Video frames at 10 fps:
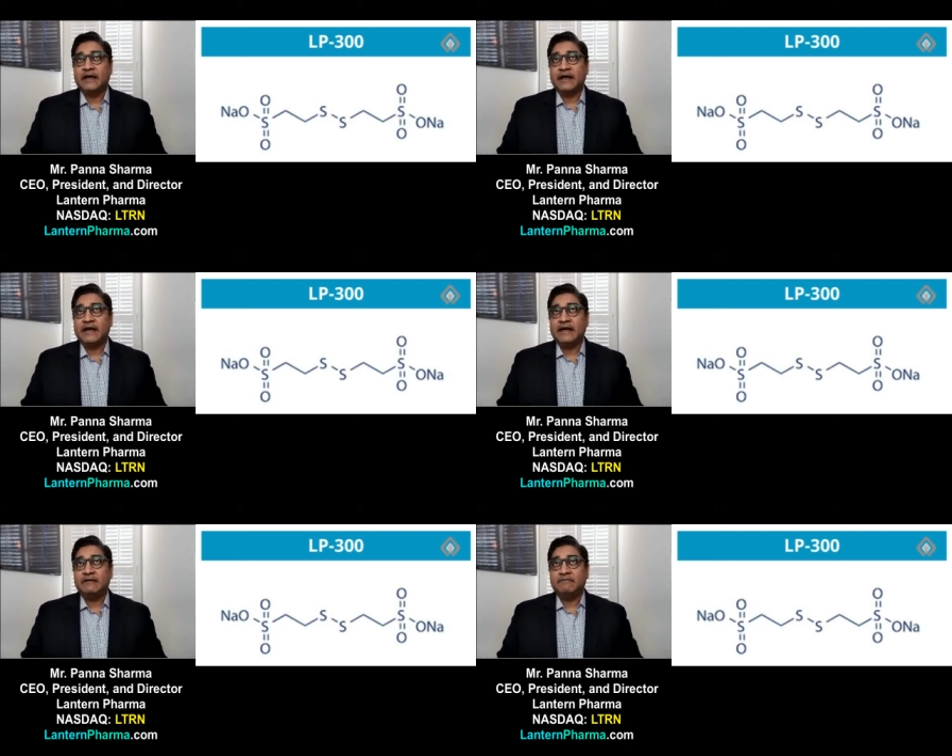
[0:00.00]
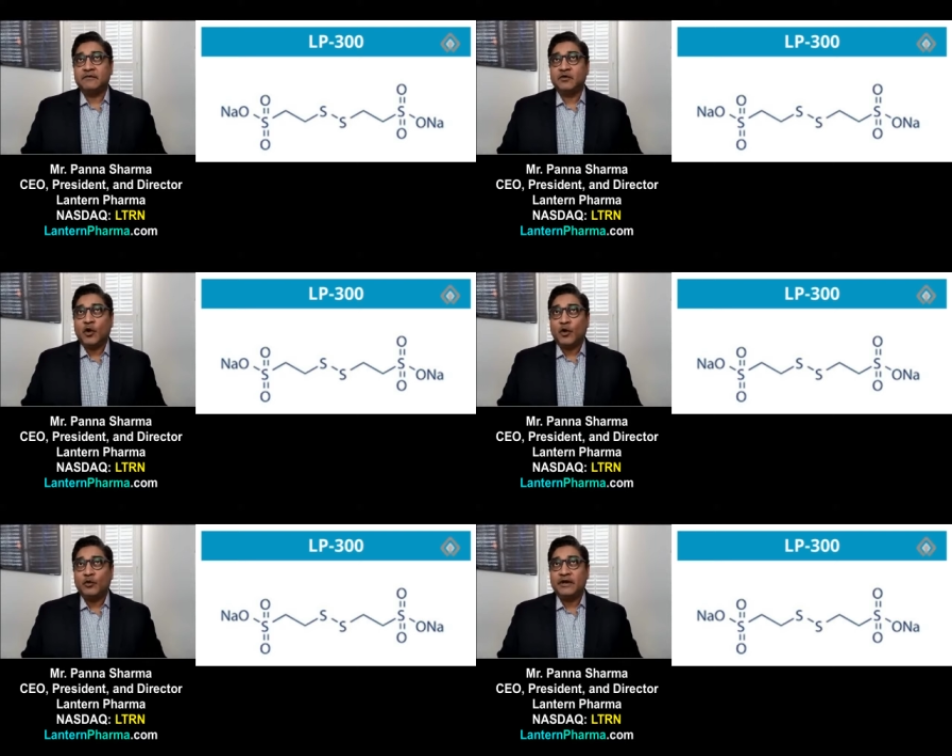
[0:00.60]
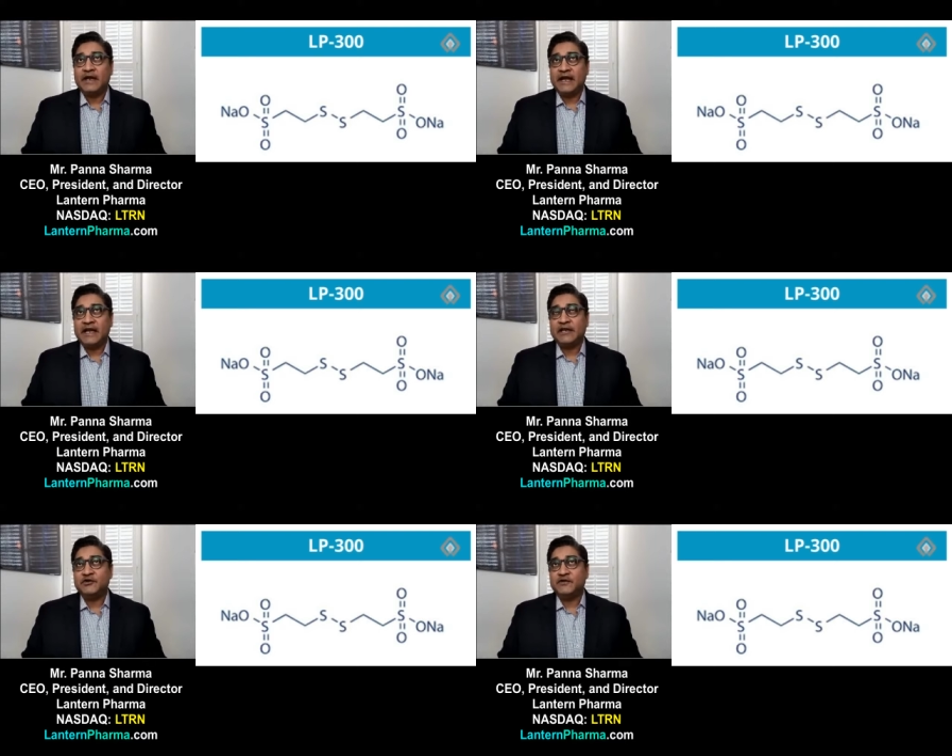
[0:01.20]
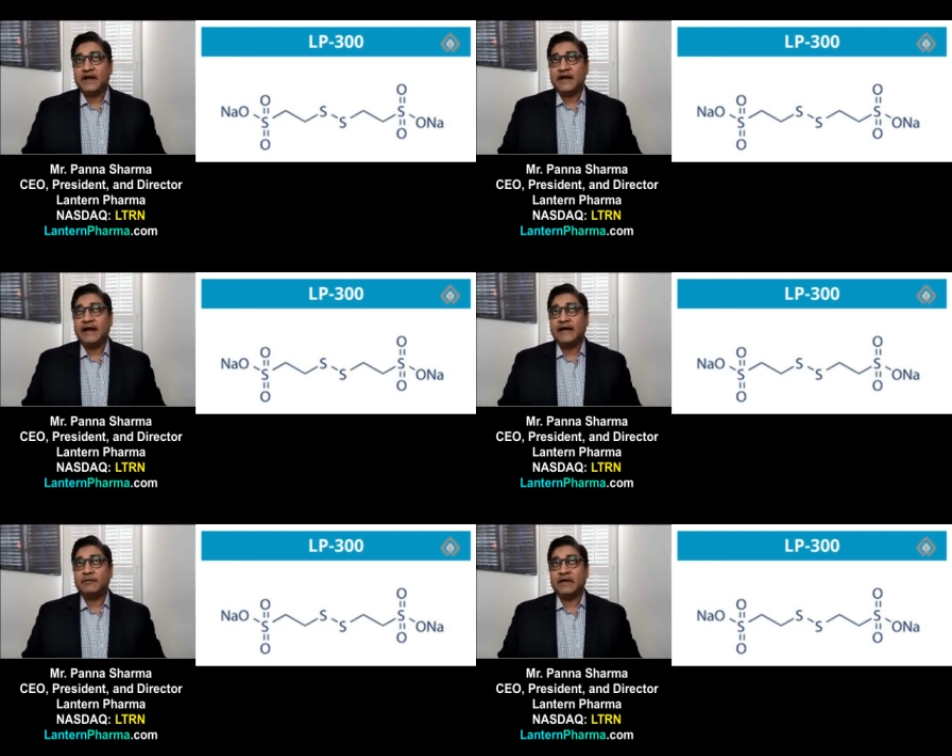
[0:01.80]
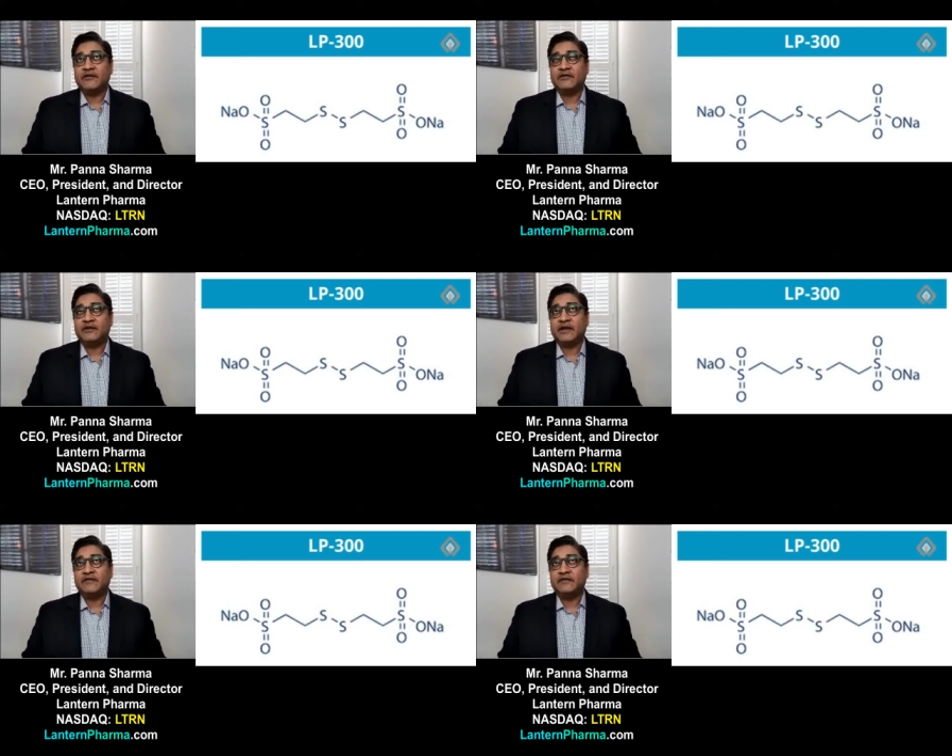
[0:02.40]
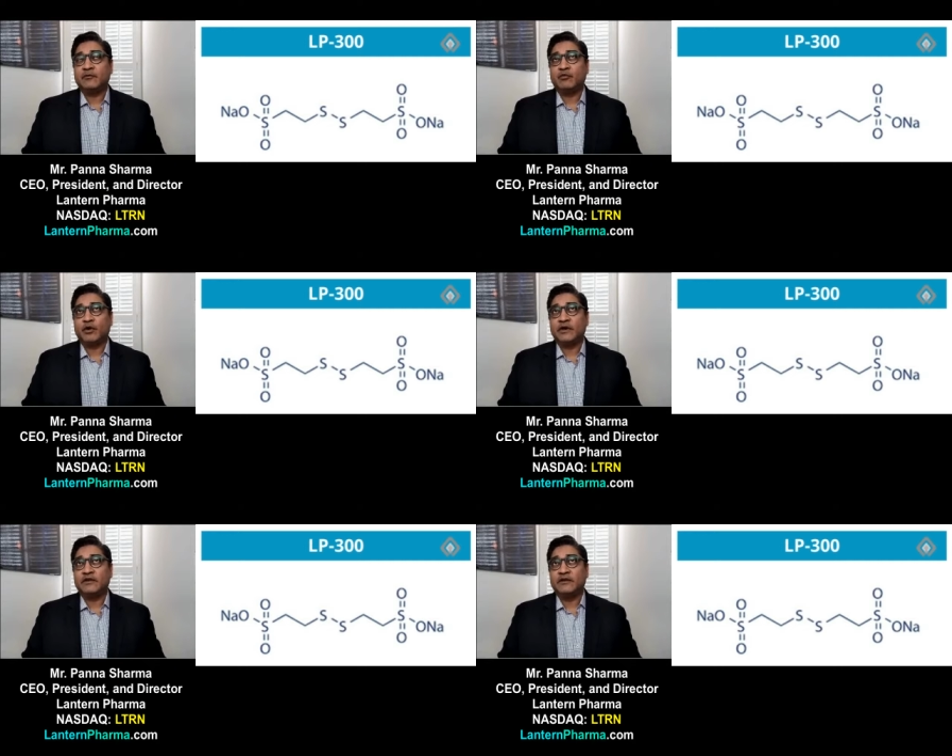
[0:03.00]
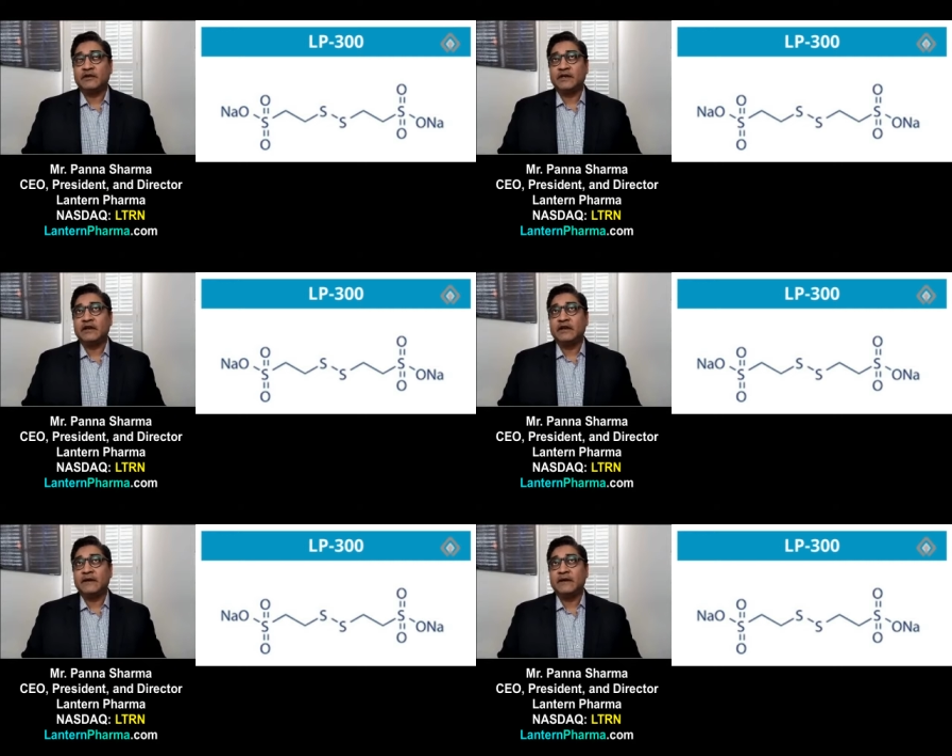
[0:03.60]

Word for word: a golden age of AI in medicine. I think the productivity